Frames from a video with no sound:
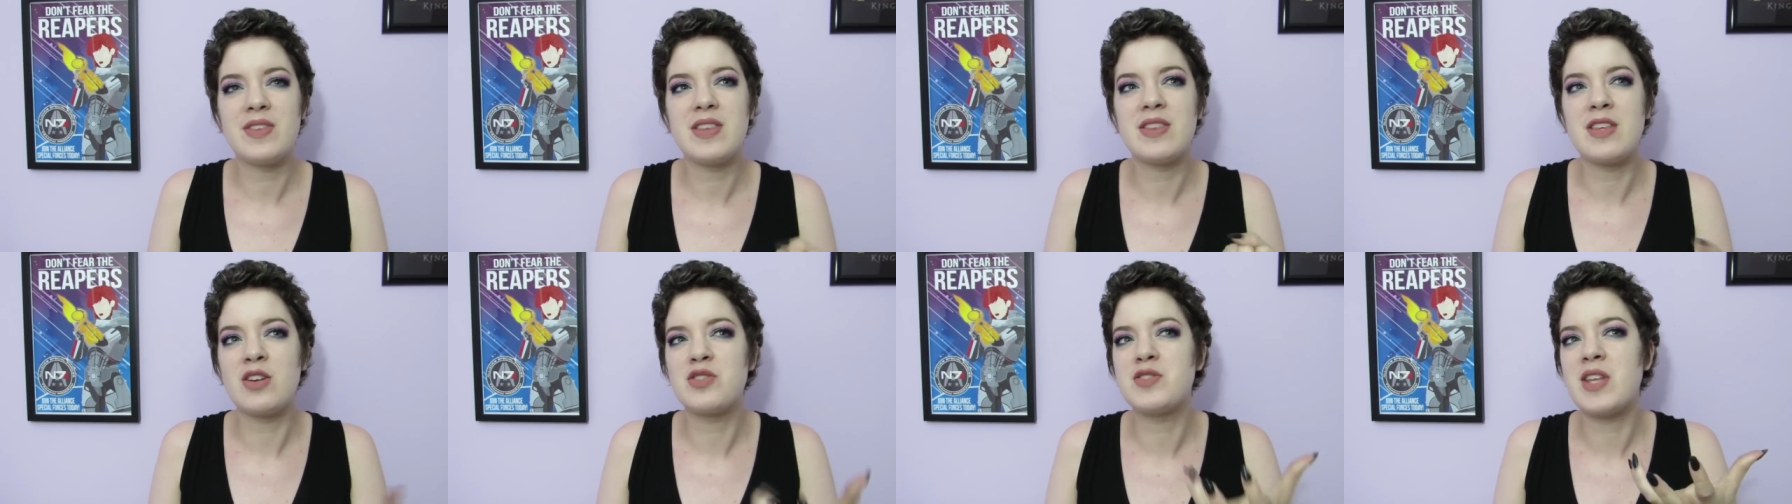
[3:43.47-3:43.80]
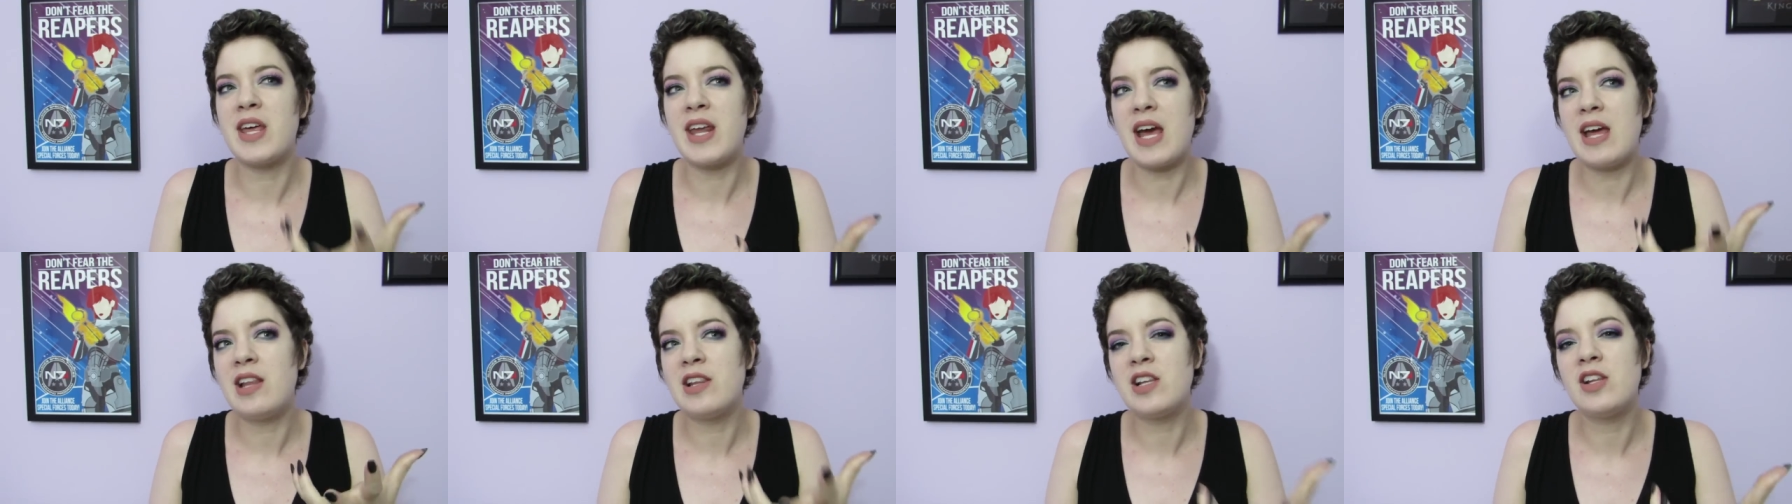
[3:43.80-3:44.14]
there's a
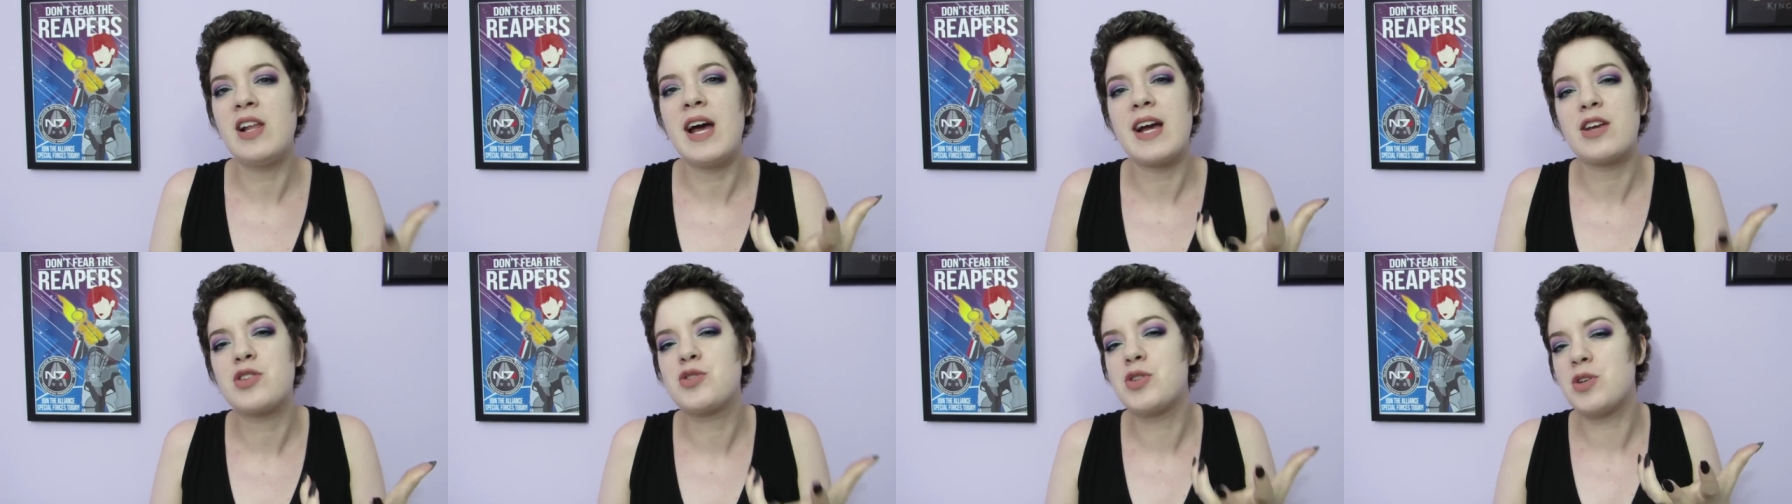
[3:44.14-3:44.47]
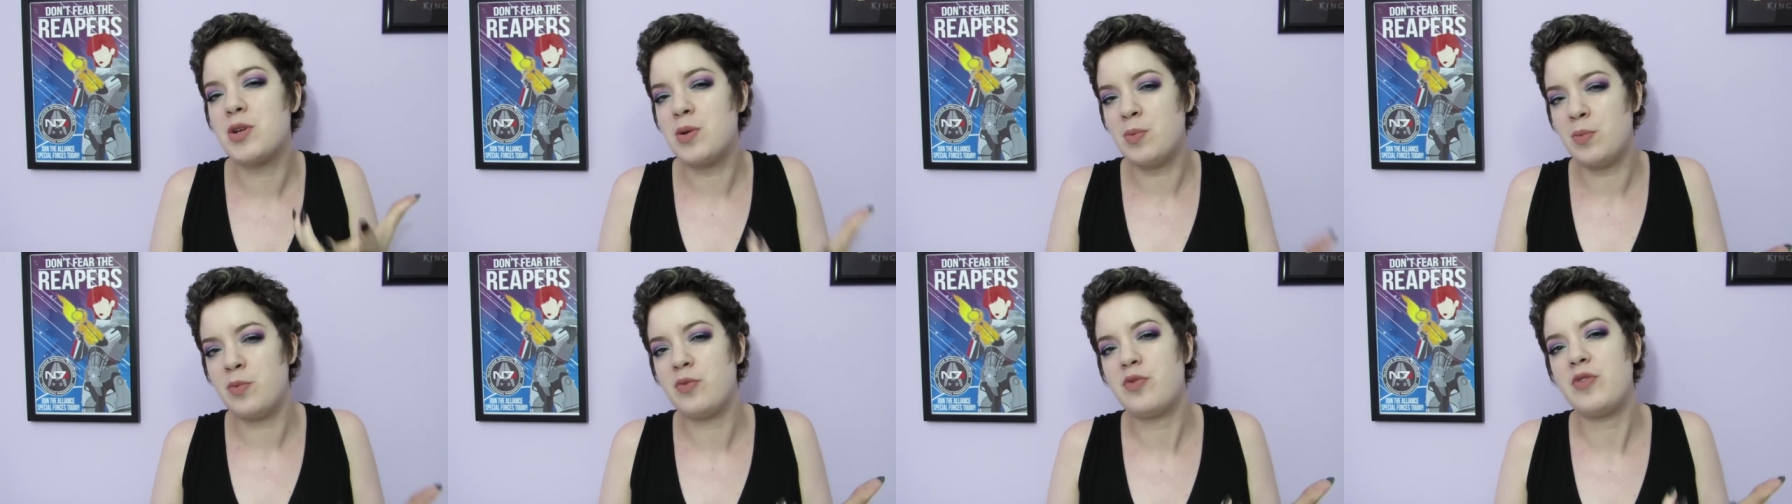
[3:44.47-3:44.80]
little
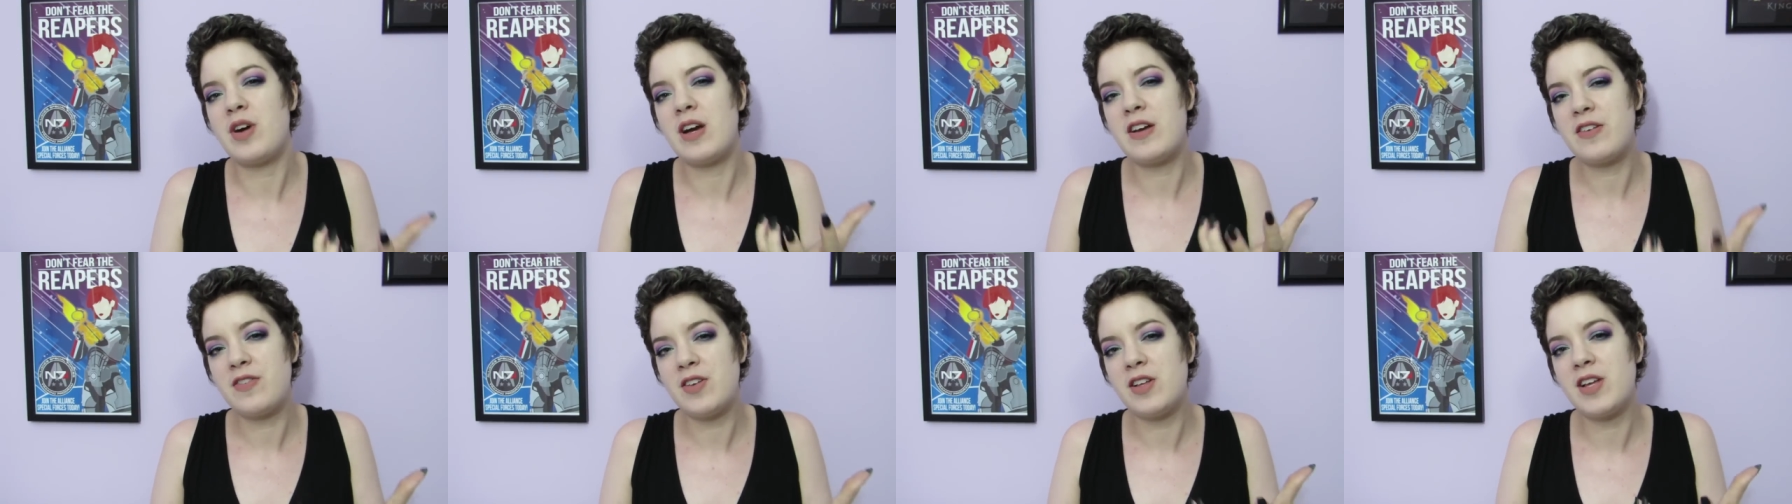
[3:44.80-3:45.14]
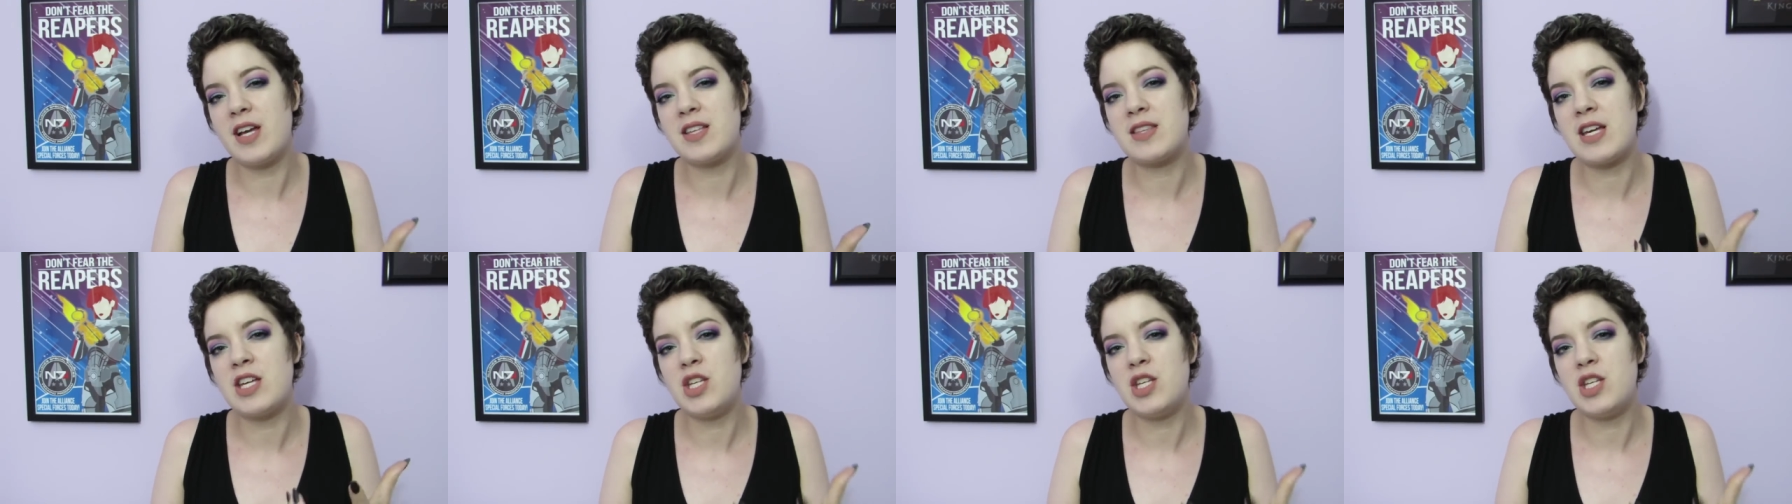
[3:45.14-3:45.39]
extra oomph, I feel like,